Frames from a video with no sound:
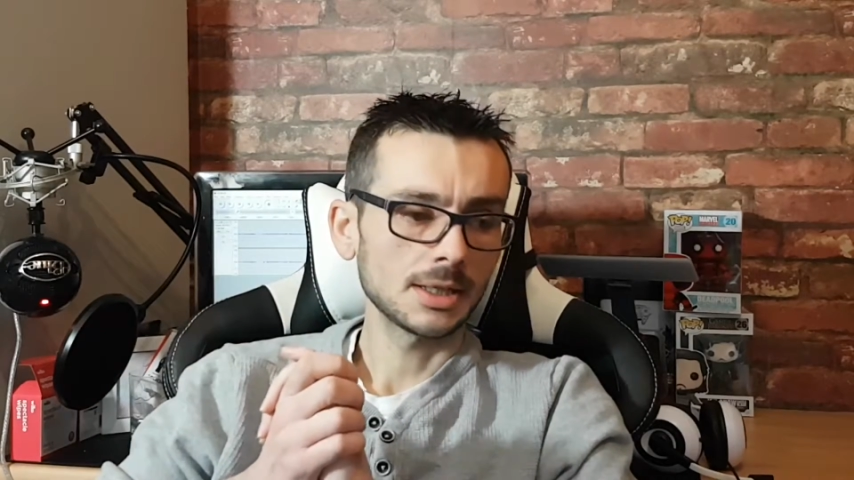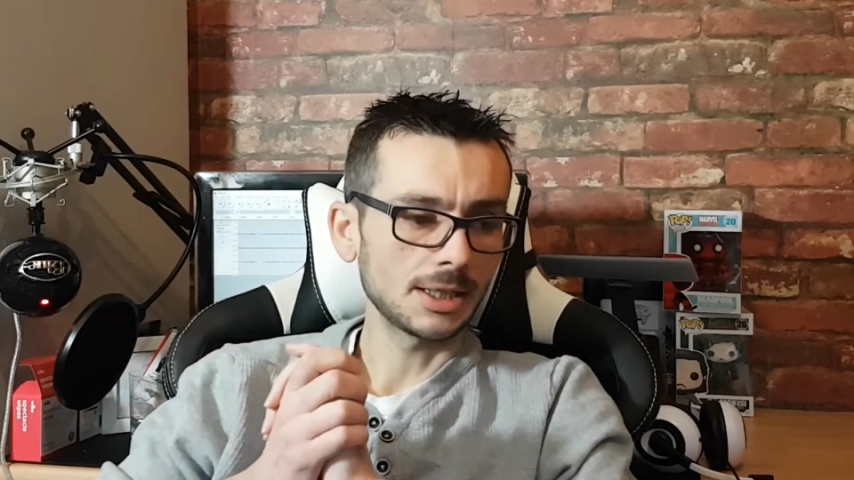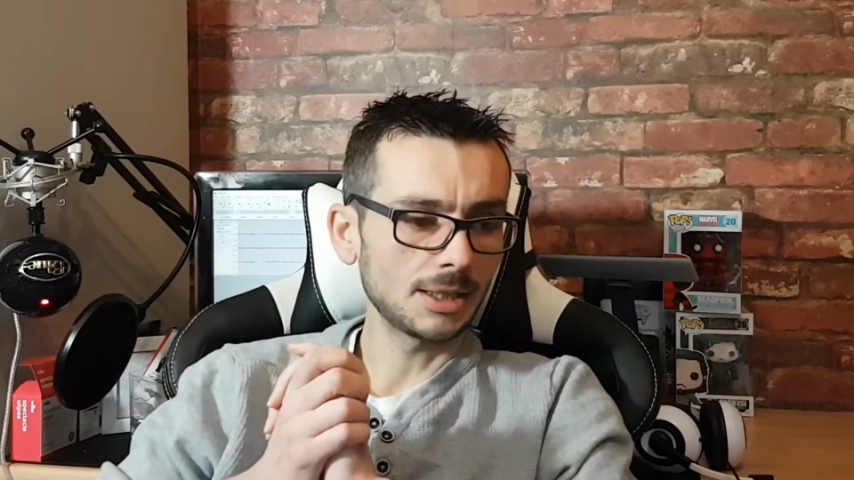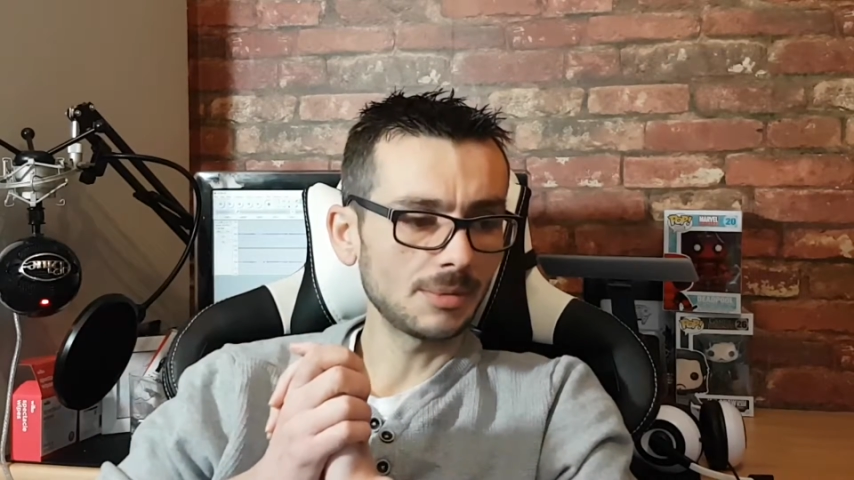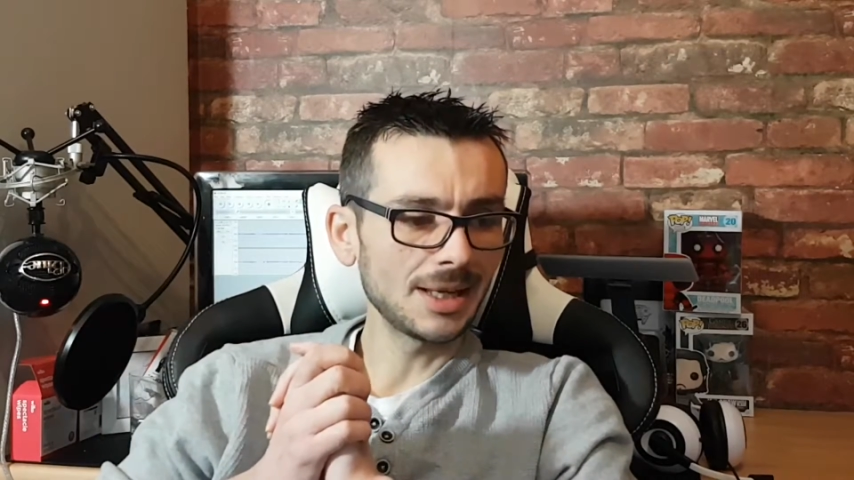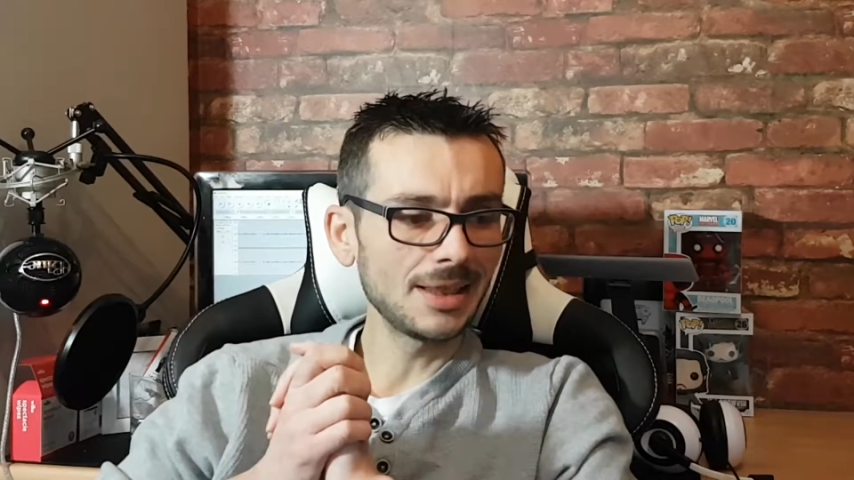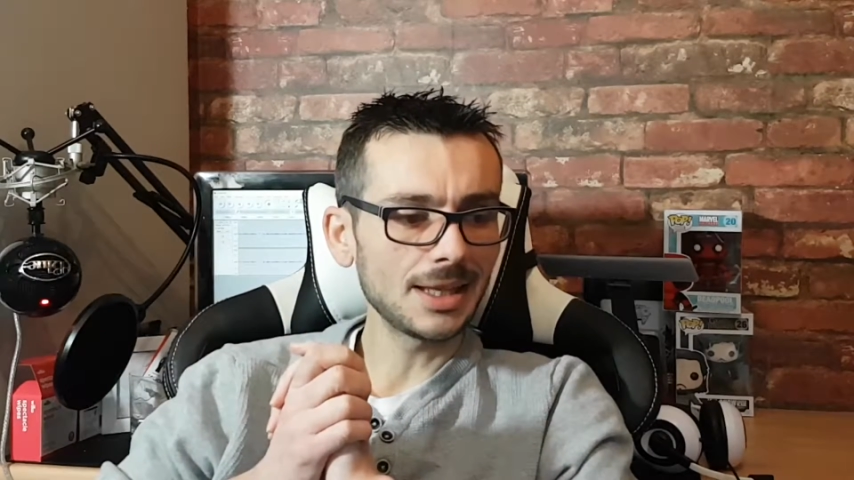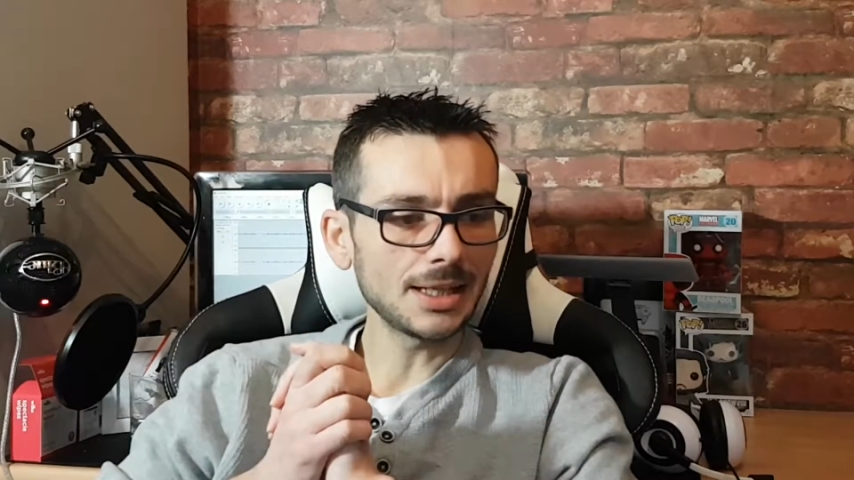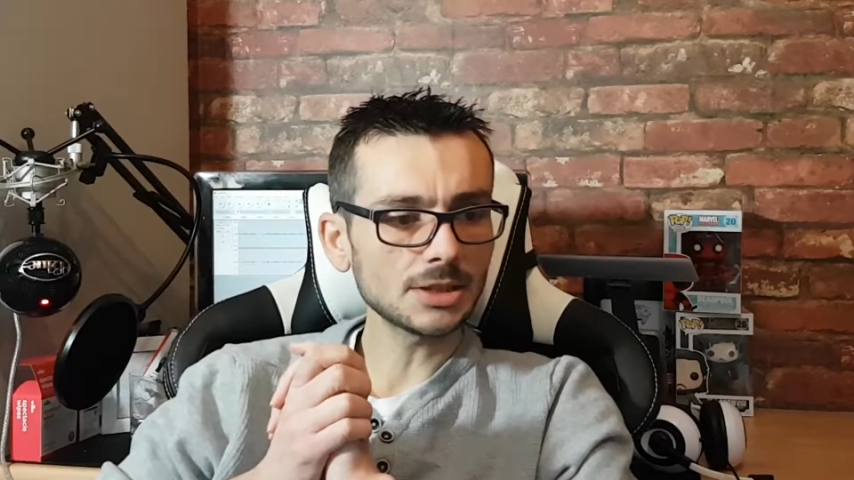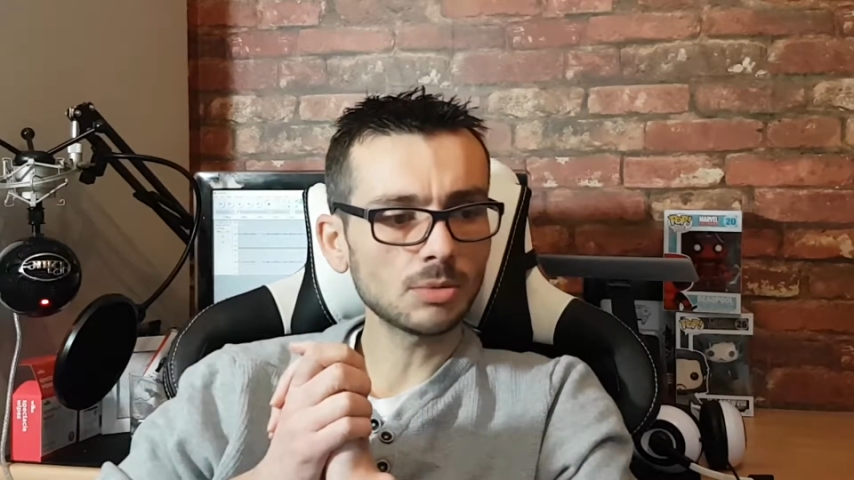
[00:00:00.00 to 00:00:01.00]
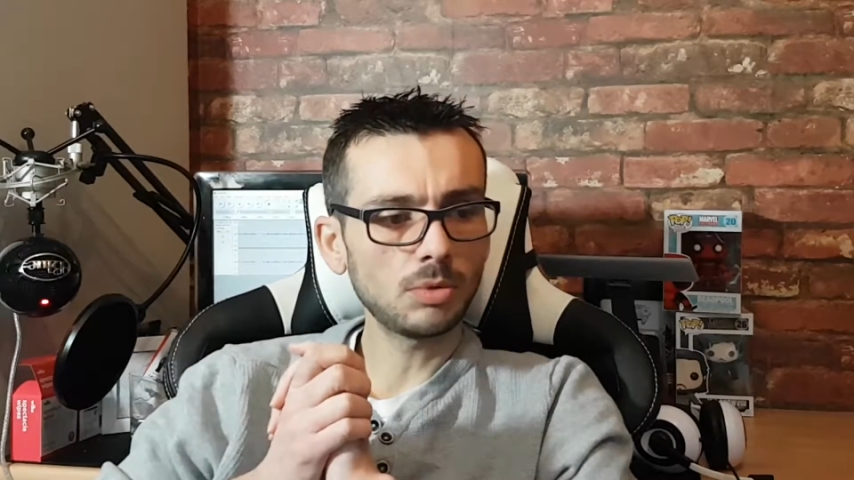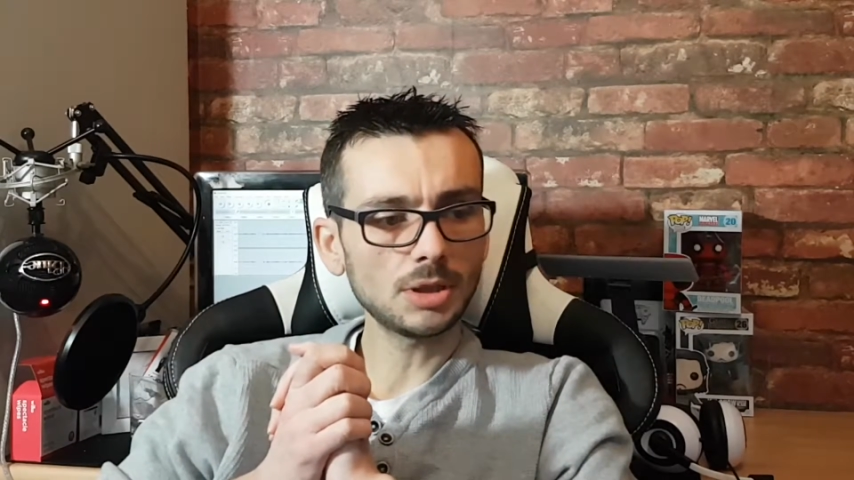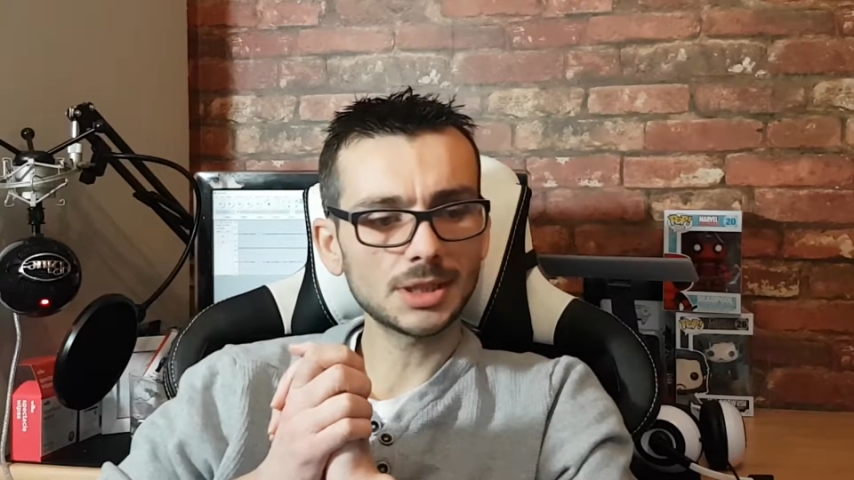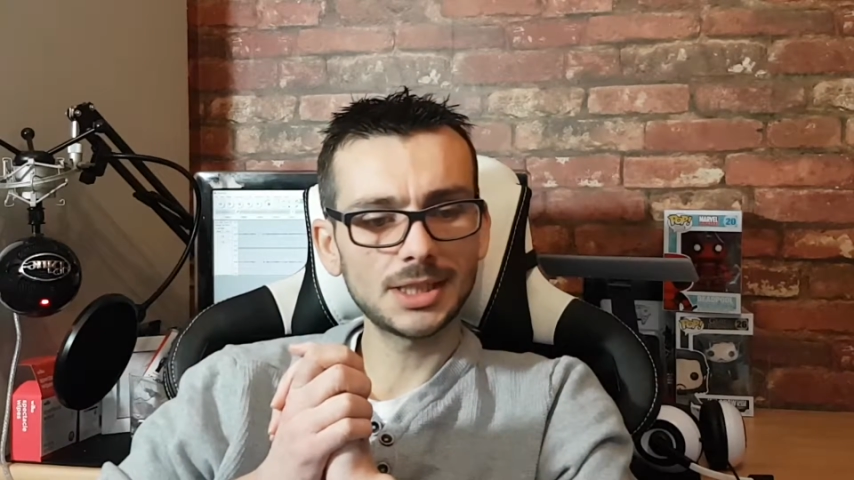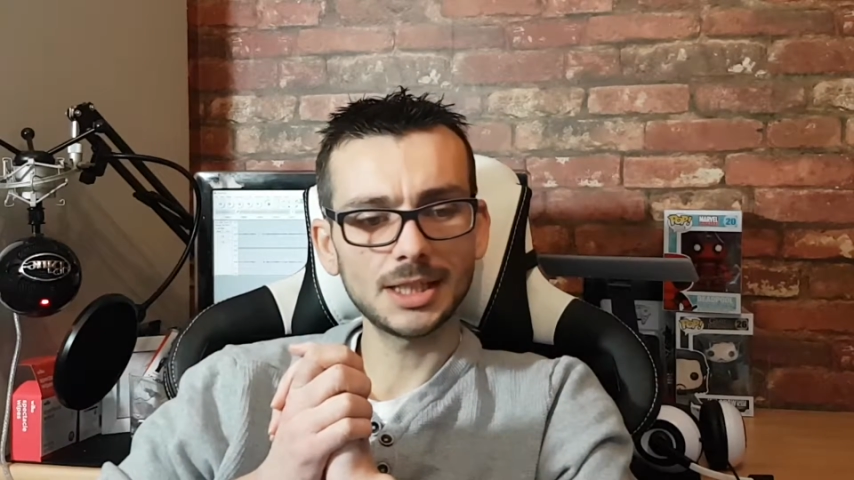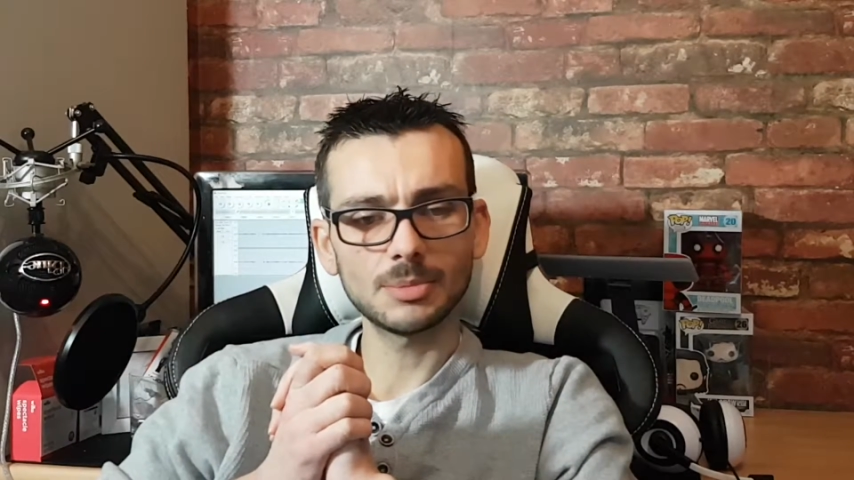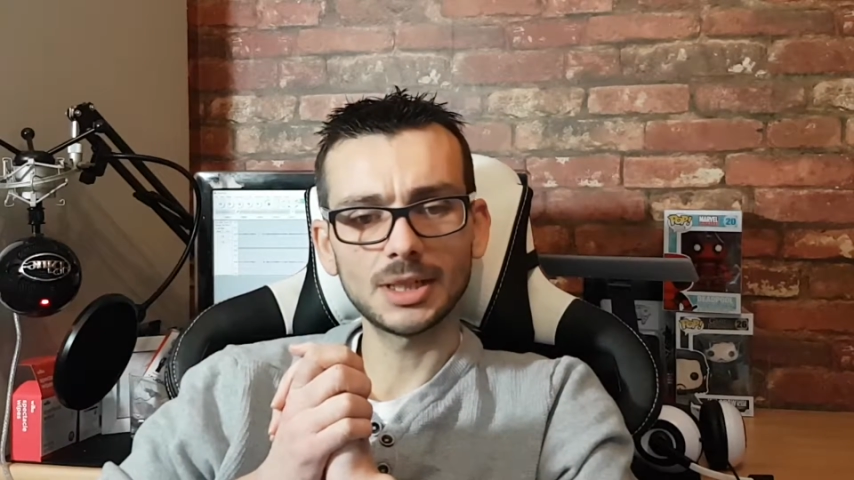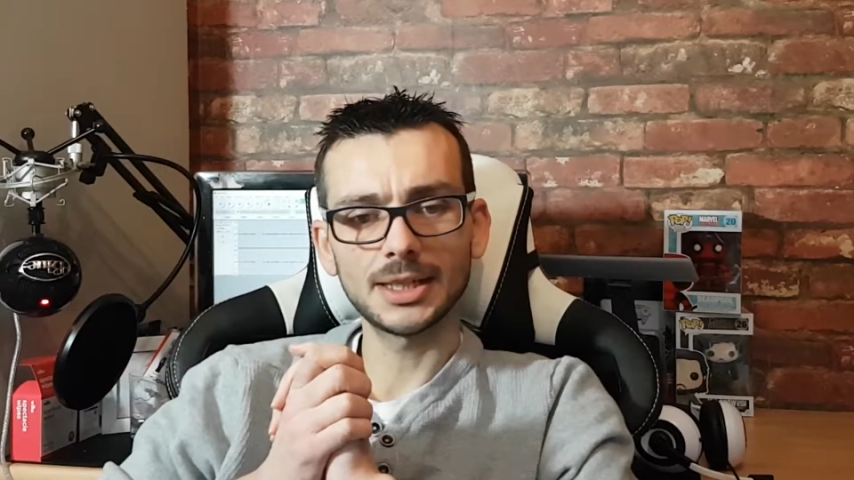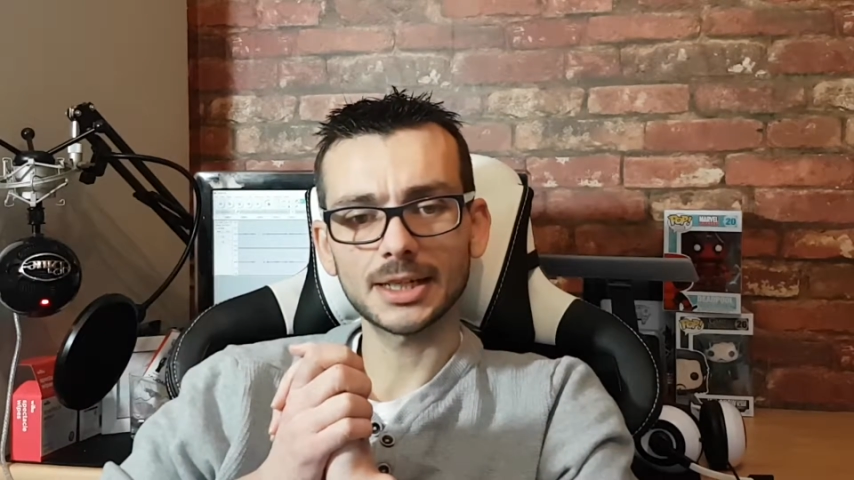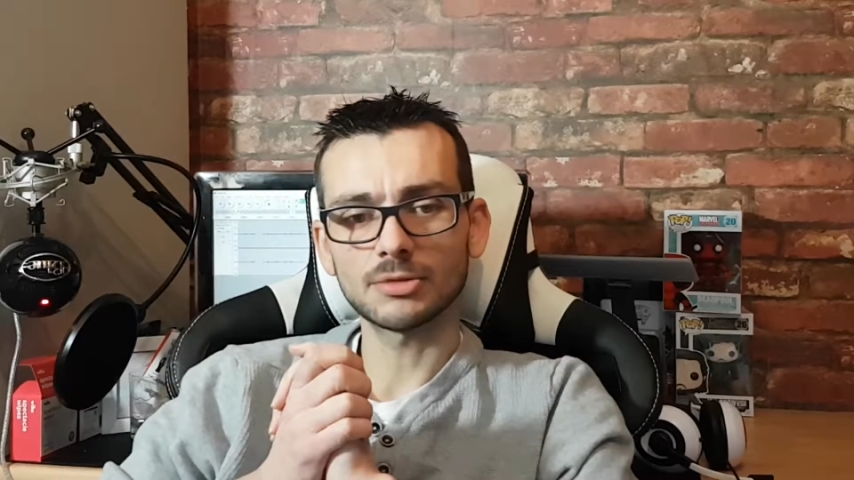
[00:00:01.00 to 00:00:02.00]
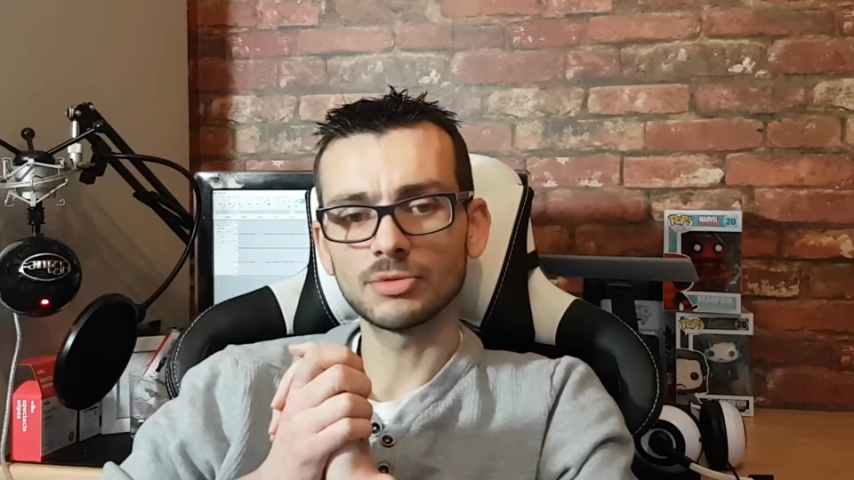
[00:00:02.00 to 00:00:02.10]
Um, and that's what Kaby Lake